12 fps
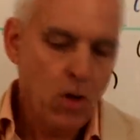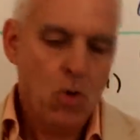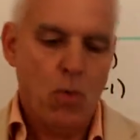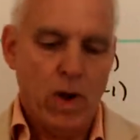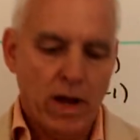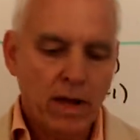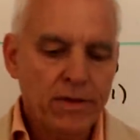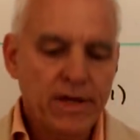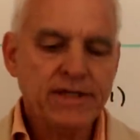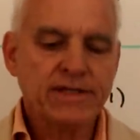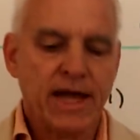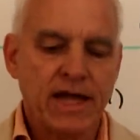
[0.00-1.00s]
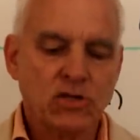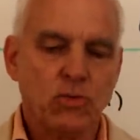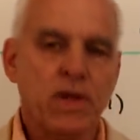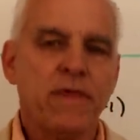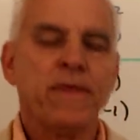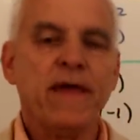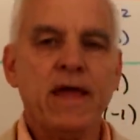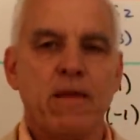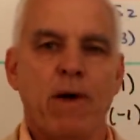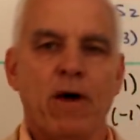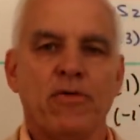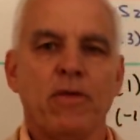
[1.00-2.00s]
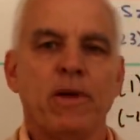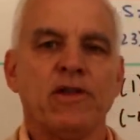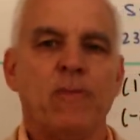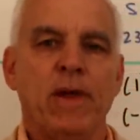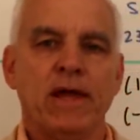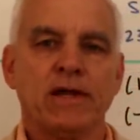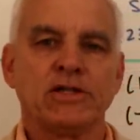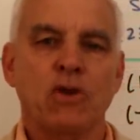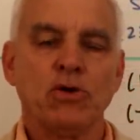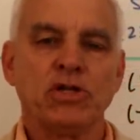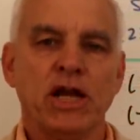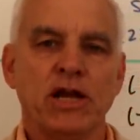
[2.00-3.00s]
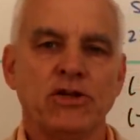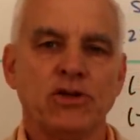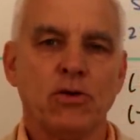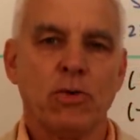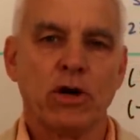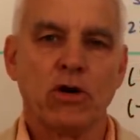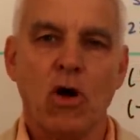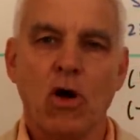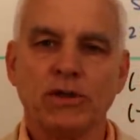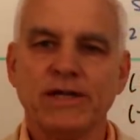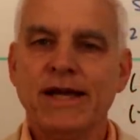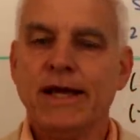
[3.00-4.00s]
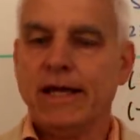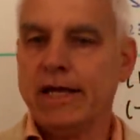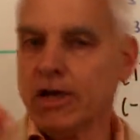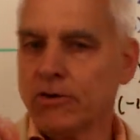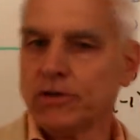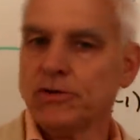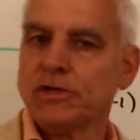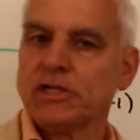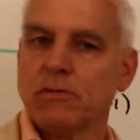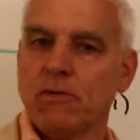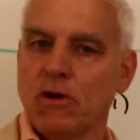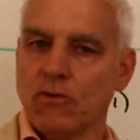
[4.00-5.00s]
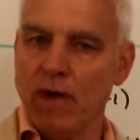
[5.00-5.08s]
Well, these days we think about them as being associated to what are called irreducible